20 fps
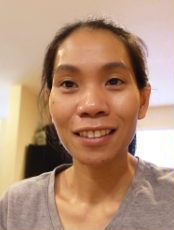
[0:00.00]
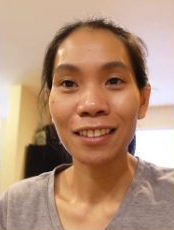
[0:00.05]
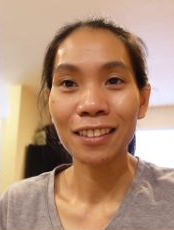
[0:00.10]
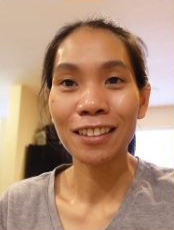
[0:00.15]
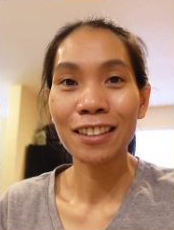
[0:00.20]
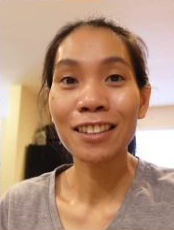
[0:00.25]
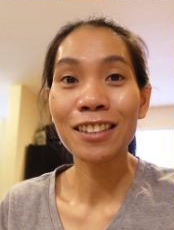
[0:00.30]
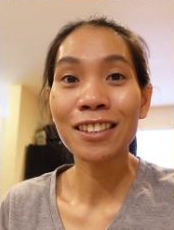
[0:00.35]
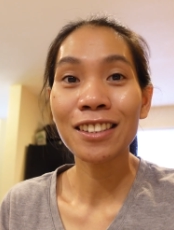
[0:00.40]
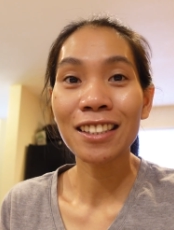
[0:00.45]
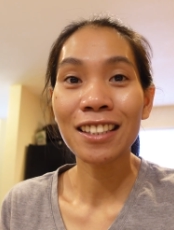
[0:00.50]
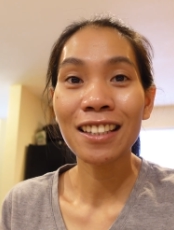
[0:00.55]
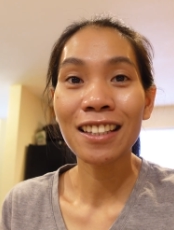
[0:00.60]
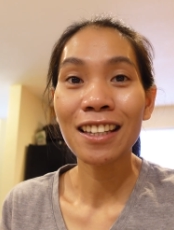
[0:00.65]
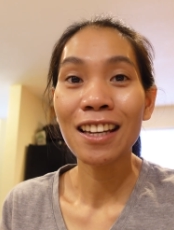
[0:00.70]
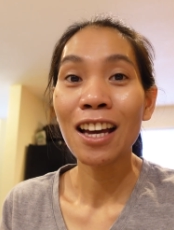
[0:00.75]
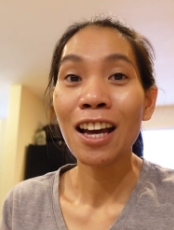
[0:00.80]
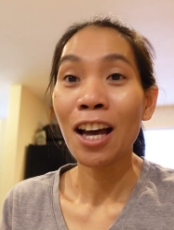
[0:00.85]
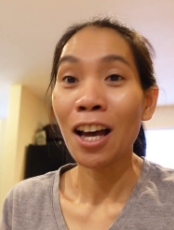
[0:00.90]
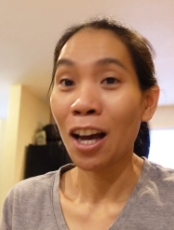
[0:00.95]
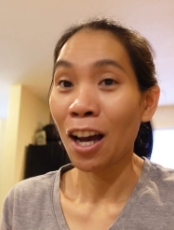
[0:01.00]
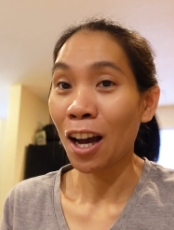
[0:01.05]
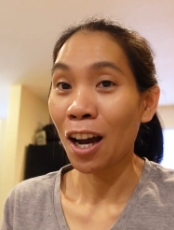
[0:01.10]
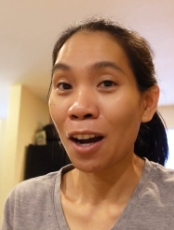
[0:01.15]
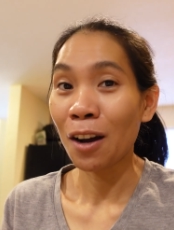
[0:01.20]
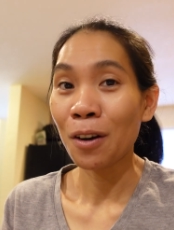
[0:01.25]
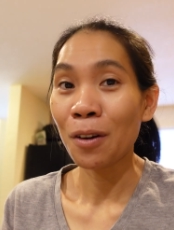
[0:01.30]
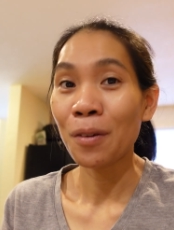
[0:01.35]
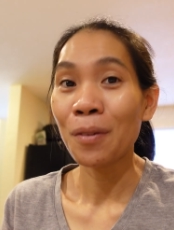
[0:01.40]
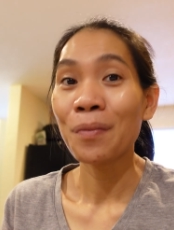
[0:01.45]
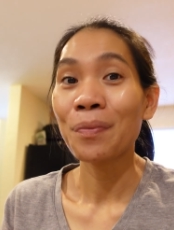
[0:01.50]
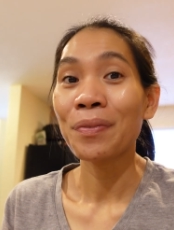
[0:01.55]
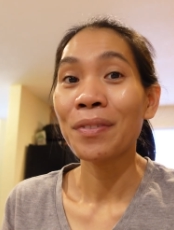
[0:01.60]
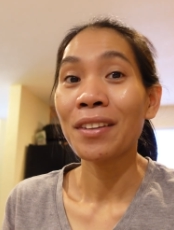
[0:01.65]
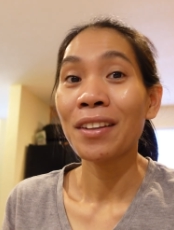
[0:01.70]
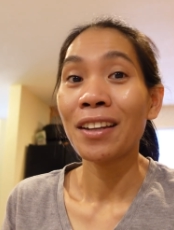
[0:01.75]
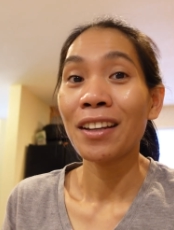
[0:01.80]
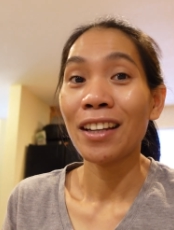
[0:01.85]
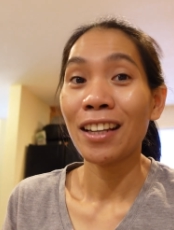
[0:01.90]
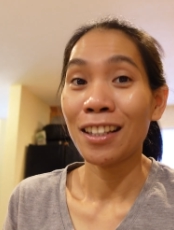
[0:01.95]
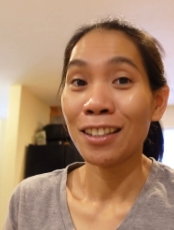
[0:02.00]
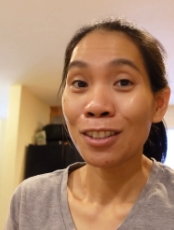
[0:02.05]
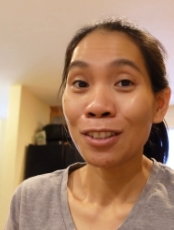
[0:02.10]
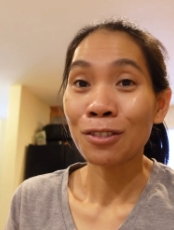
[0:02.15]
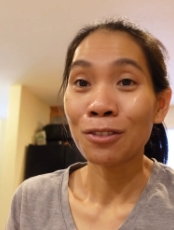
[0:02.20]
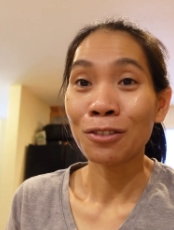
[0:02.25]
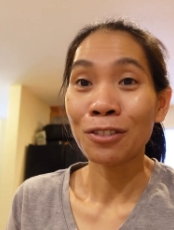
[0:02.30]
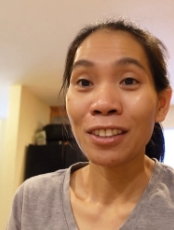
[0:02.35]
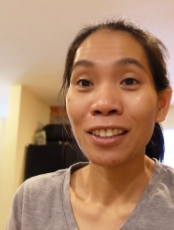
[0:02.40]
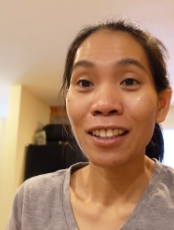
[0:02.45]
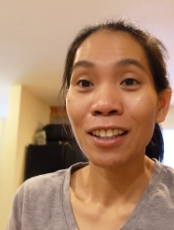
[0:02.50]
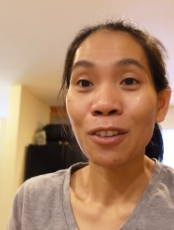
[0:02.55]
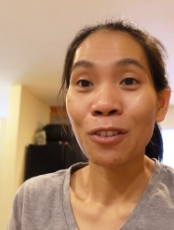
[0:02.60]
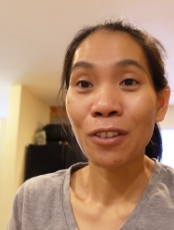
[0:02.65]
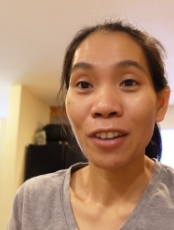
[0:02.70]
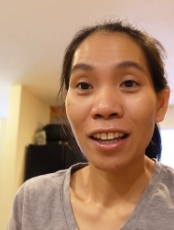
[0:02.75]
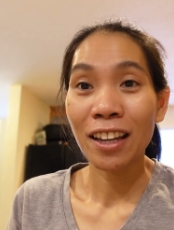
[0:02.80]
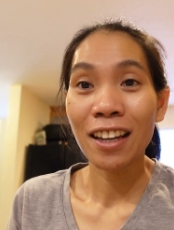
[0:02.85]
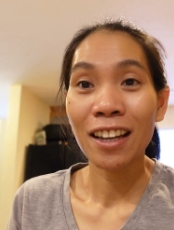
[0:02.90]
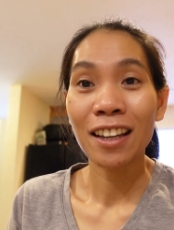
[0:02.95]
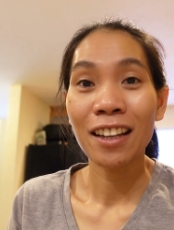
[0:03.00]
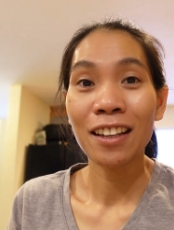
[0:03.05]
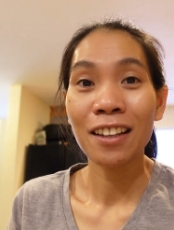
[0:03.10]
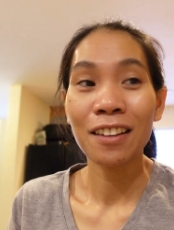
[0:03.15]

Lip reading: Let's see how it's really quick